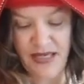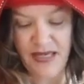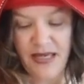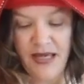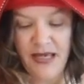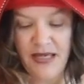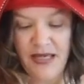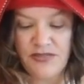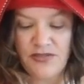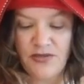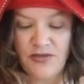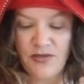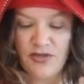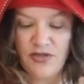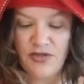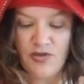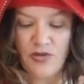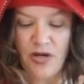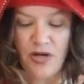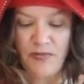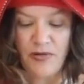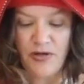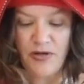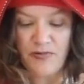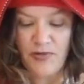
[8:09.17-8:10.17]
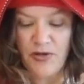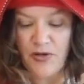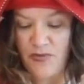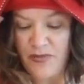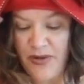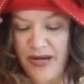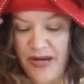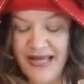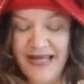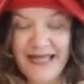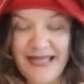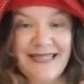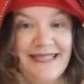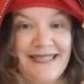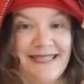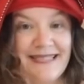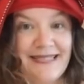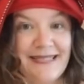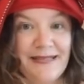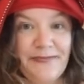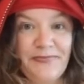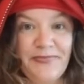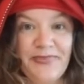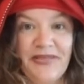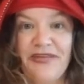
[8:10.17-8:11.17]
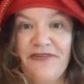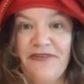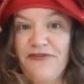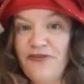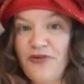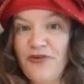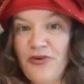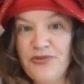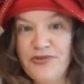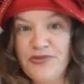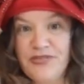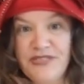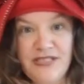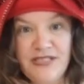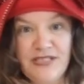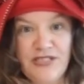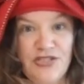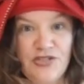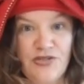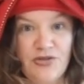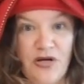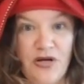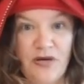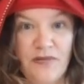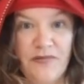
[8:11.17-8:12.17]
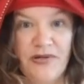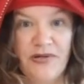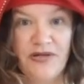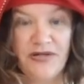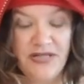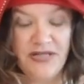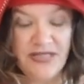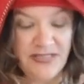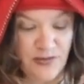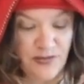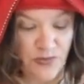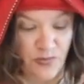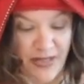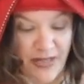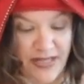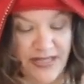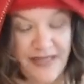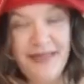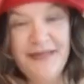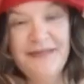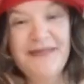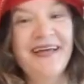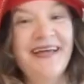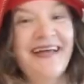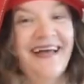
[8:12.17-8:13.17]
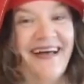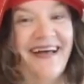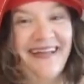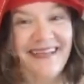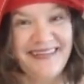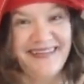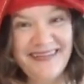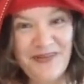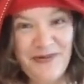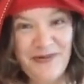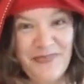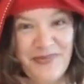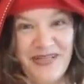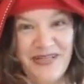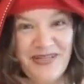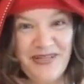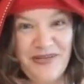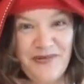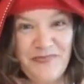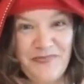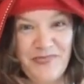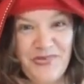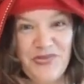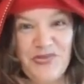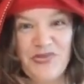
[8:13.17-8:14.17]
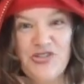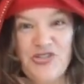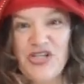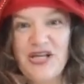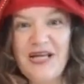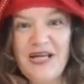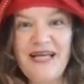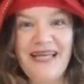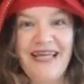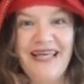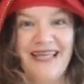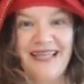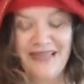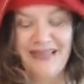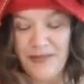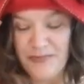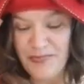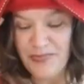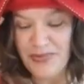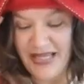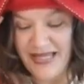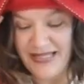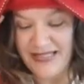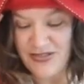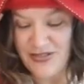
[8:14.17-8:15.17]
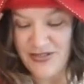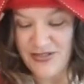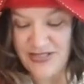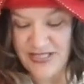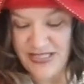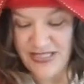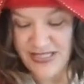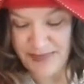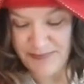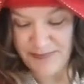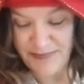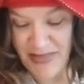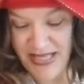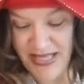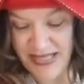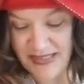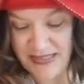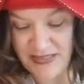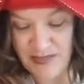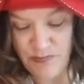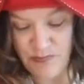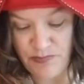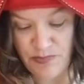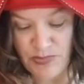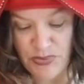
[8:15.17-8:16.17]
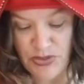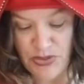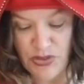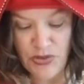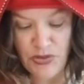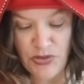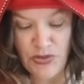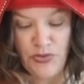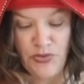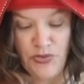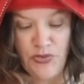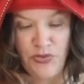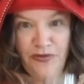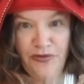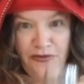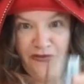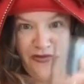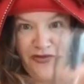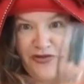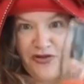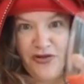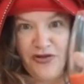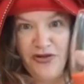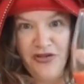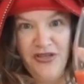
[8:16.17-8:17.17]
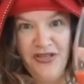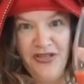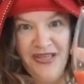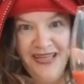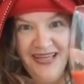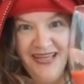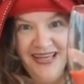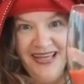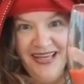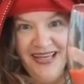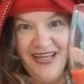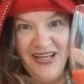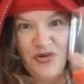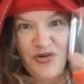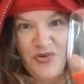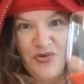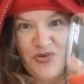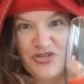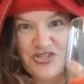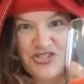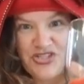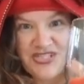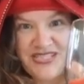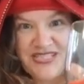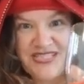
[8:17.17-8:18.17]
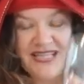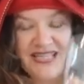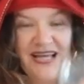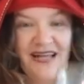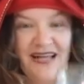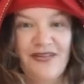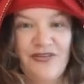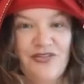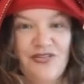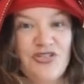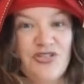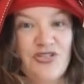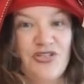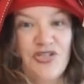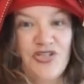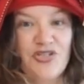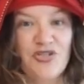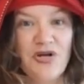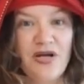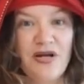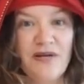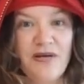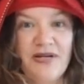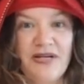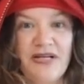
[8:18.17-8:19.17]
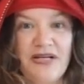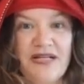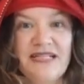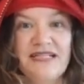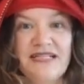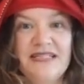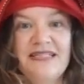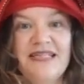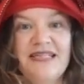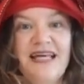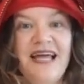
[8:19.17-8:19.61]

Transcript: So the strawberry puree is simply frozen strawberries with a little bit of kombucha in the blender to make this beautiful, gorgeous color. So strawberries,